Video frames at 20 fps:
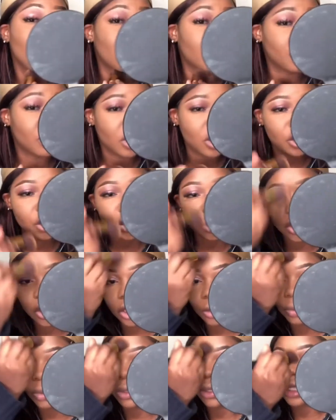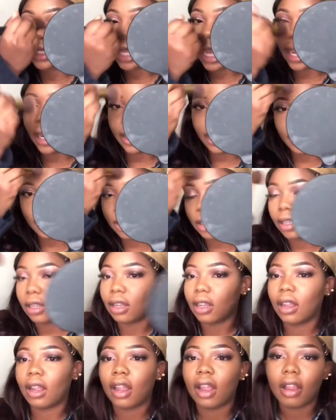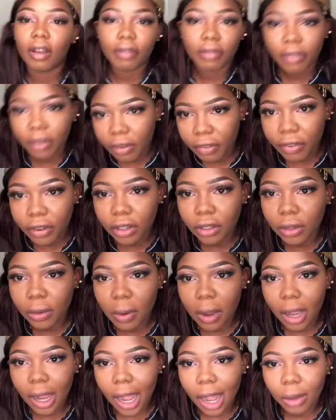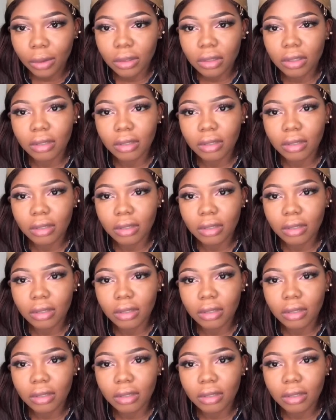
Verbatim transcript: relationship, you're tired, Feel free to work out.